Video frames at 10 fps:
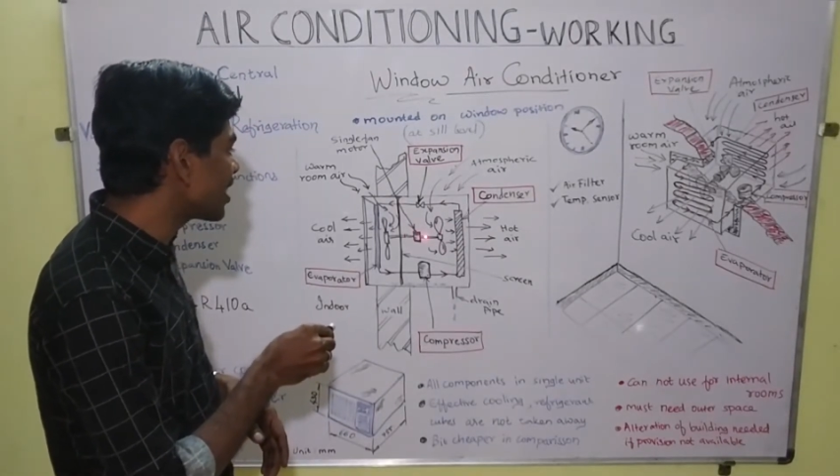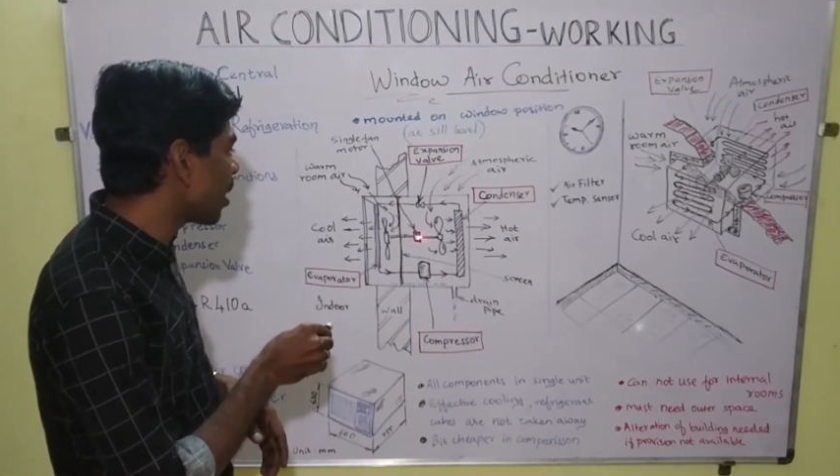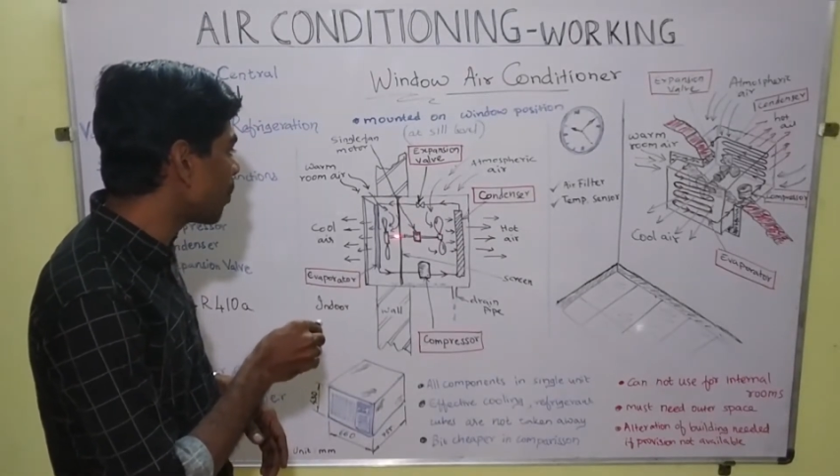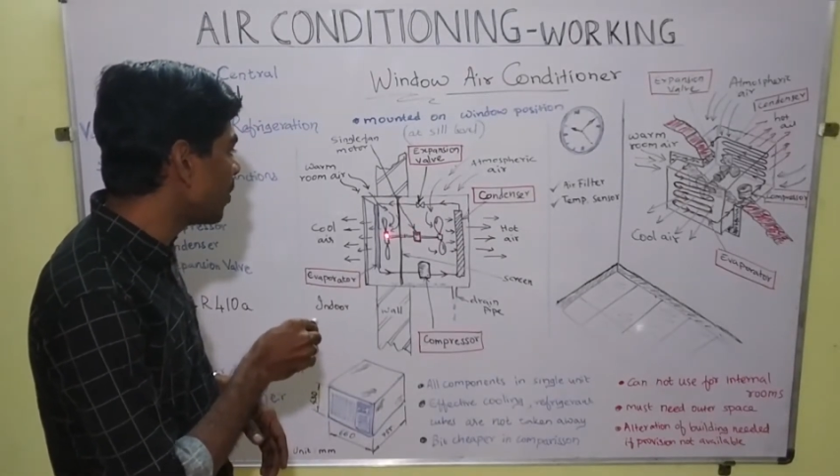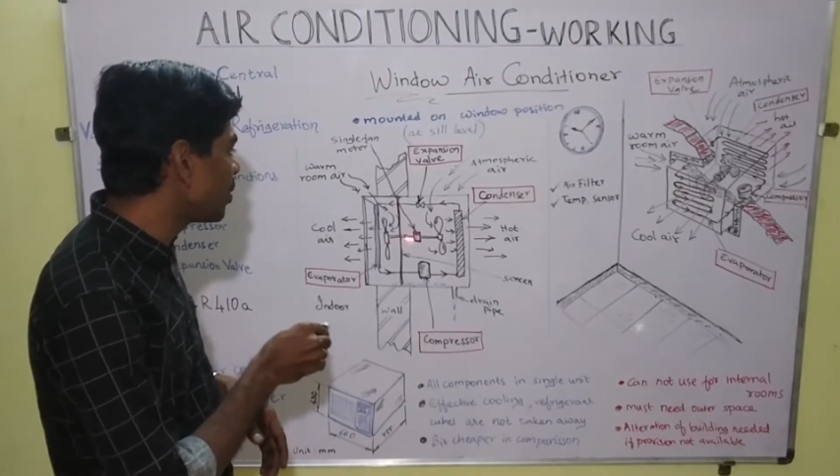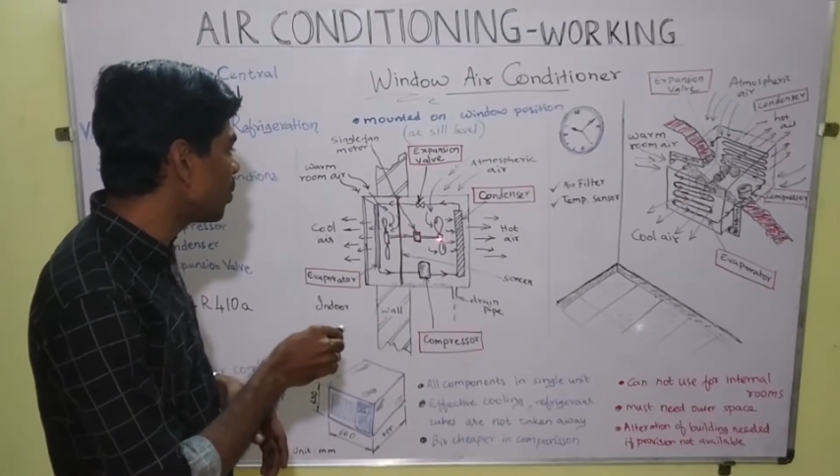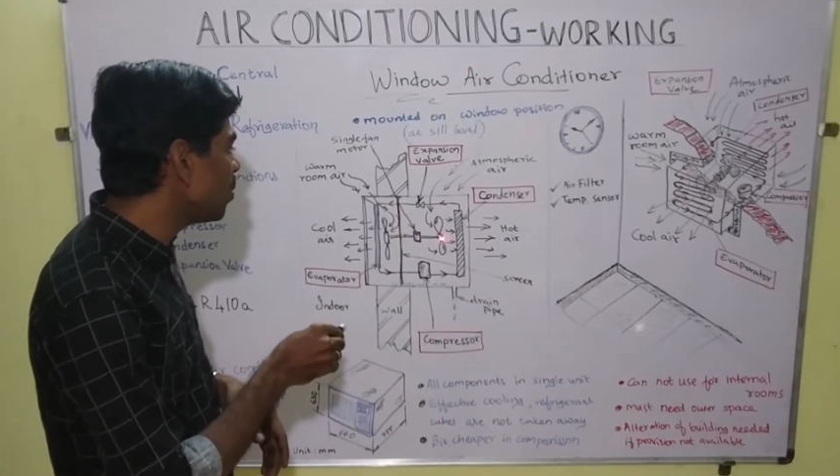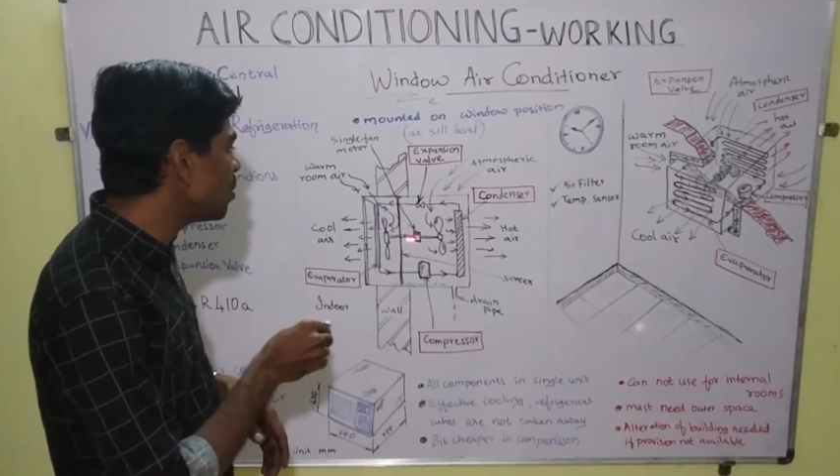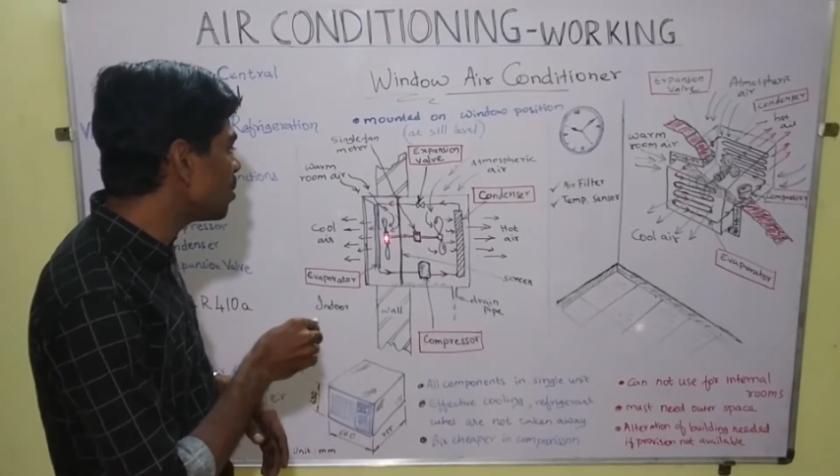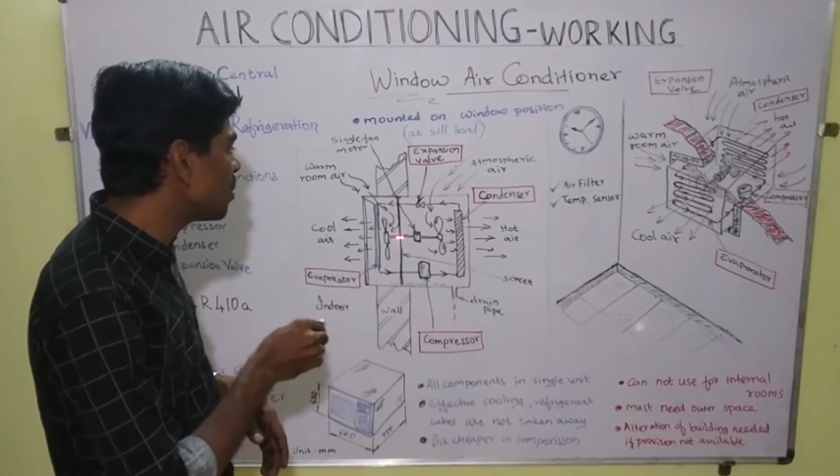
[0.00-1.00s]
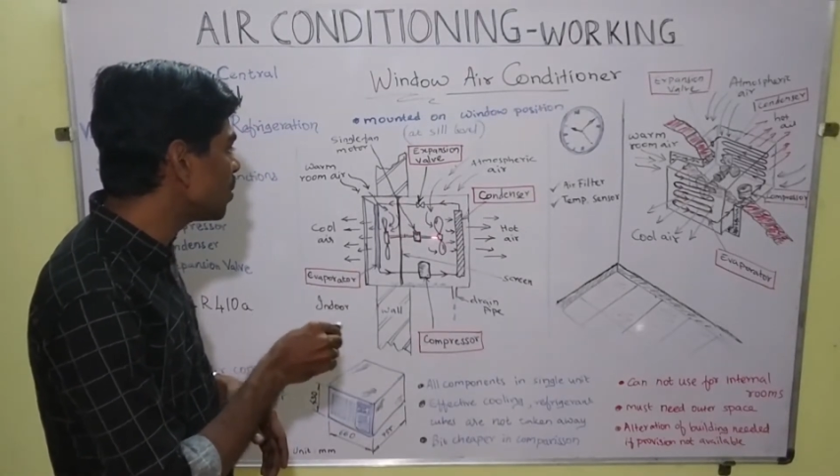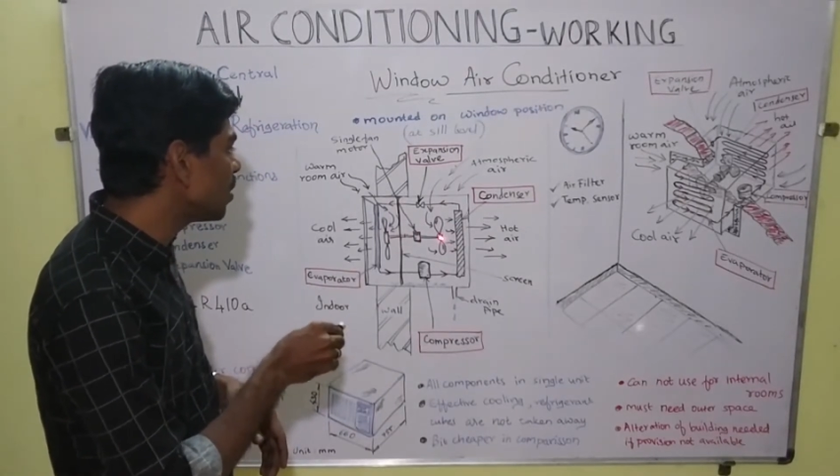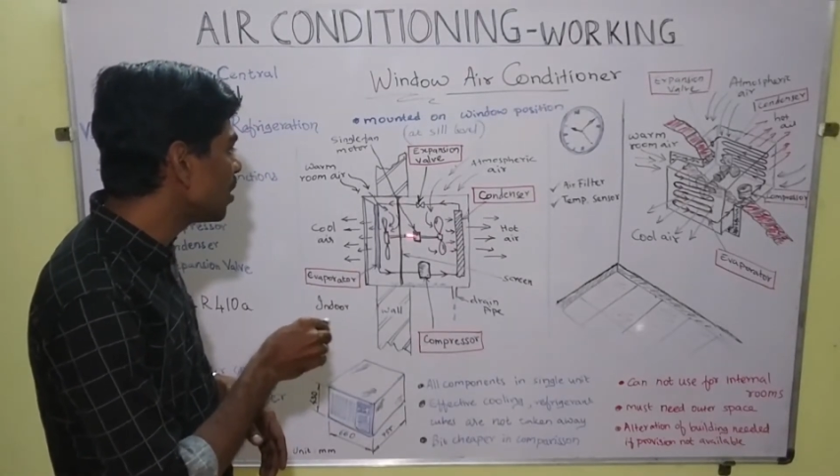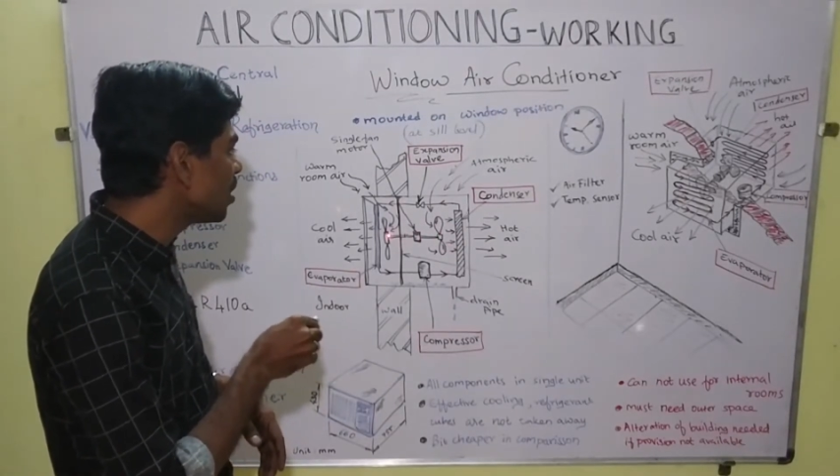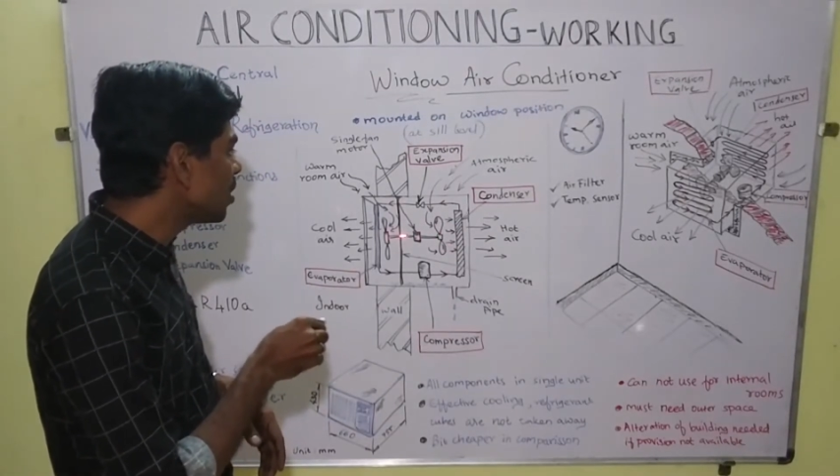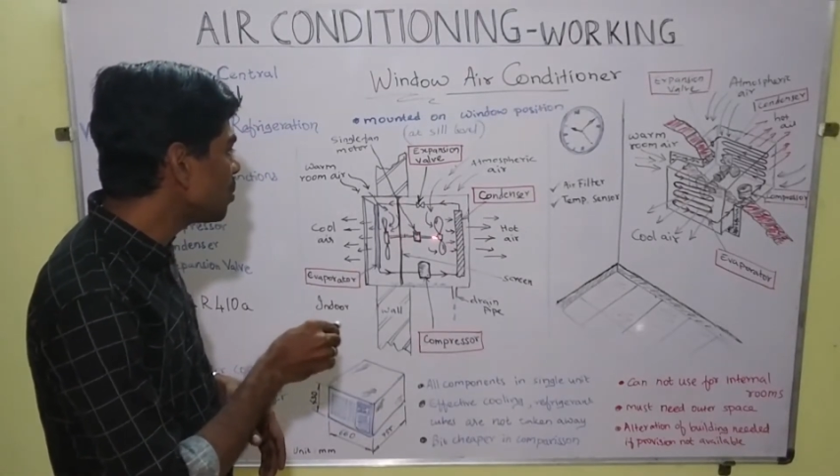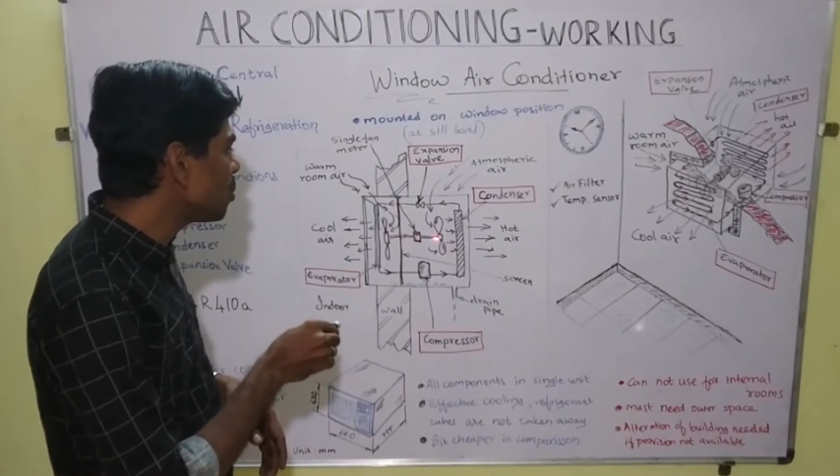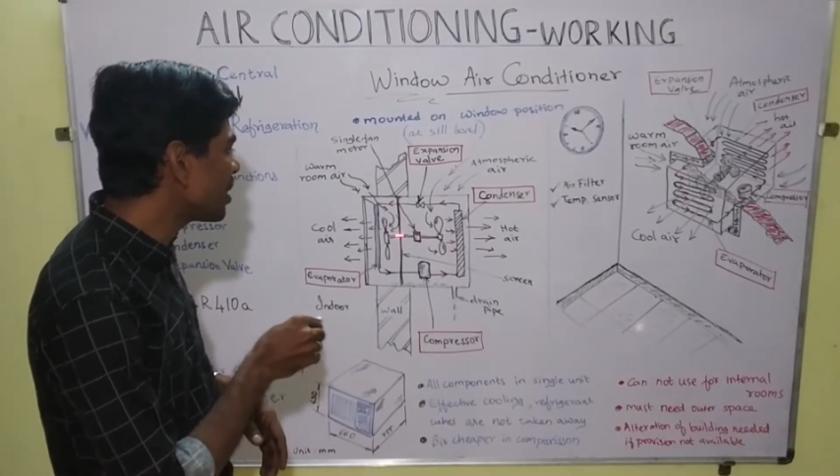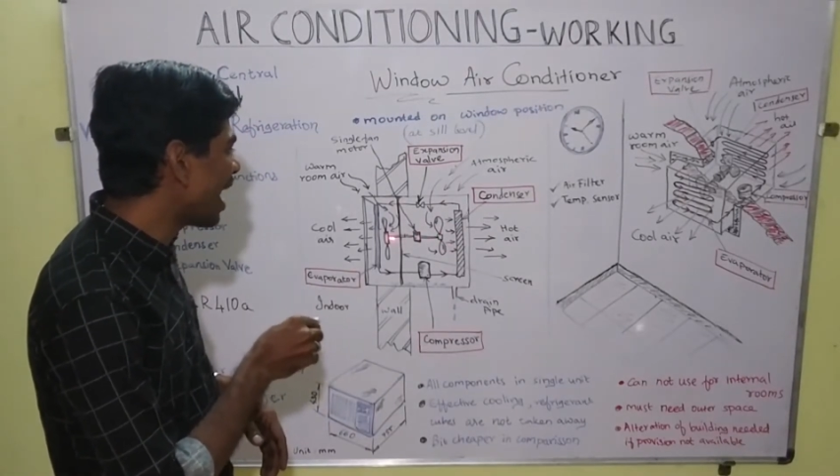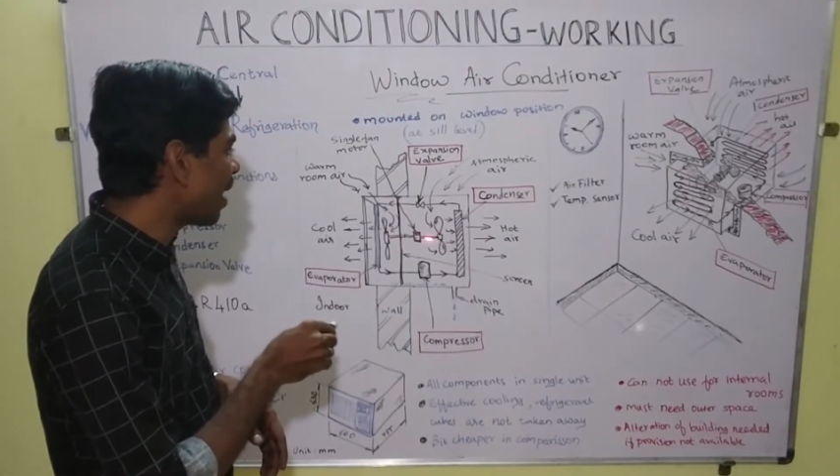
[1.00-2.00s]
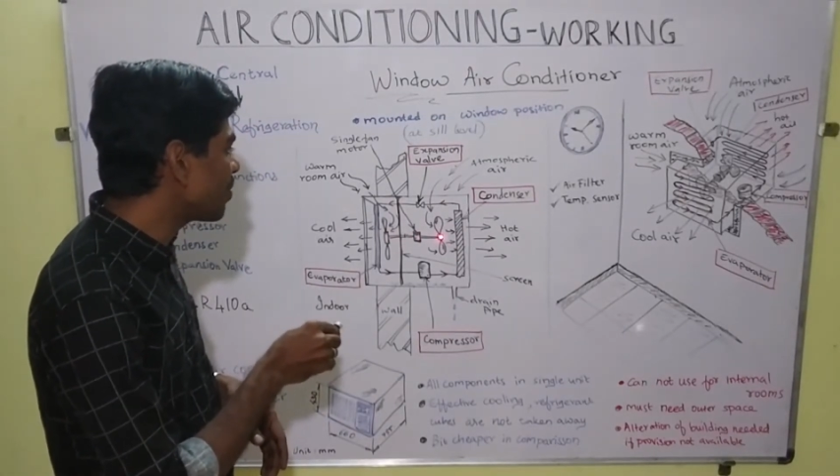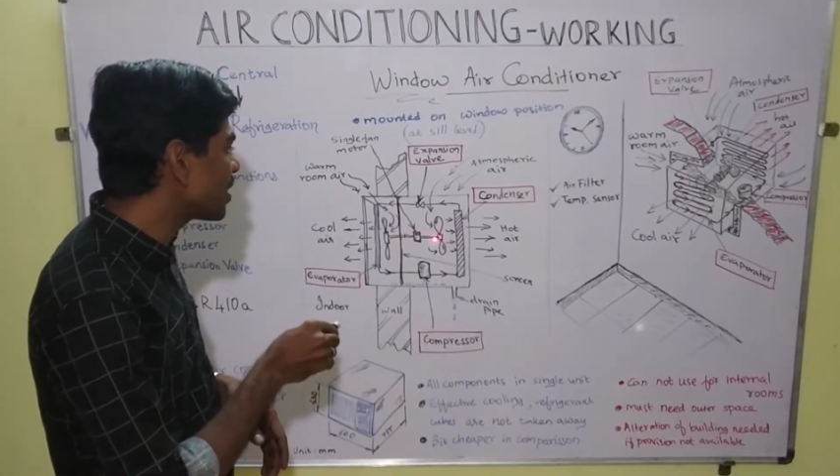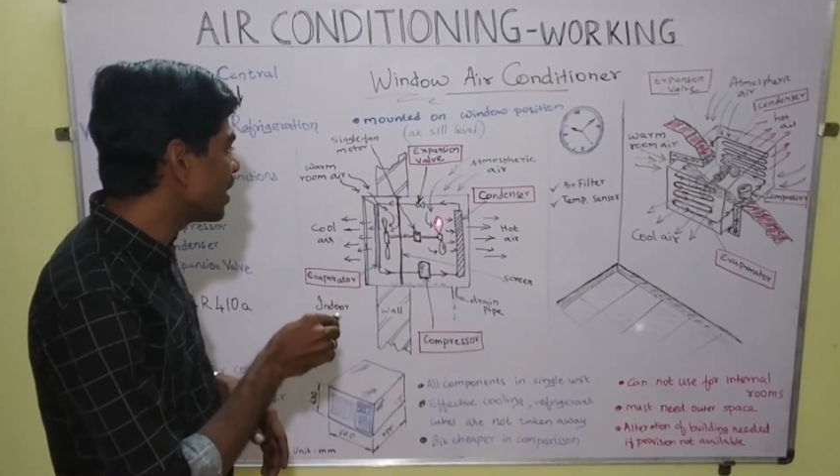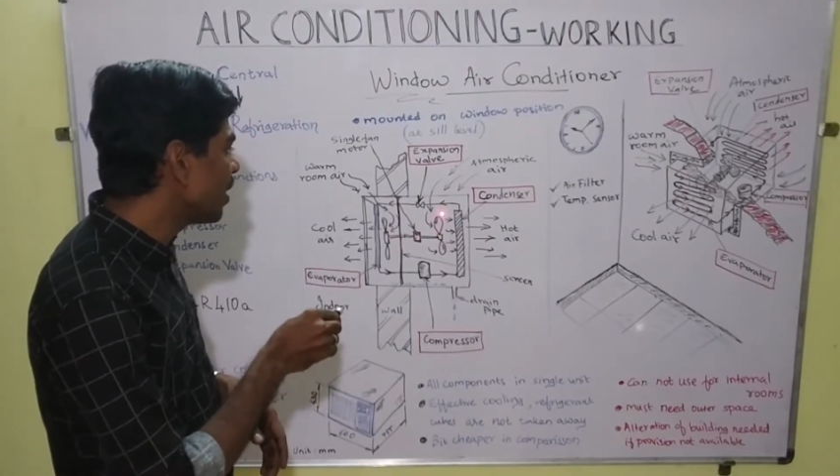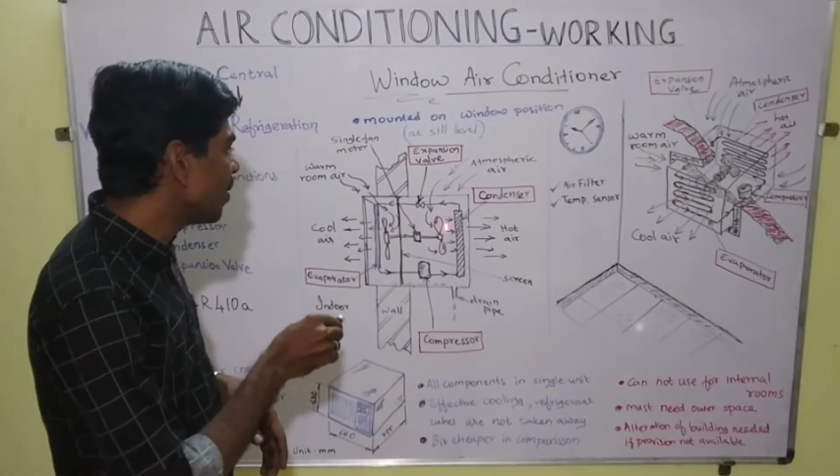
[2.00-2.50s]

coupled to two shafts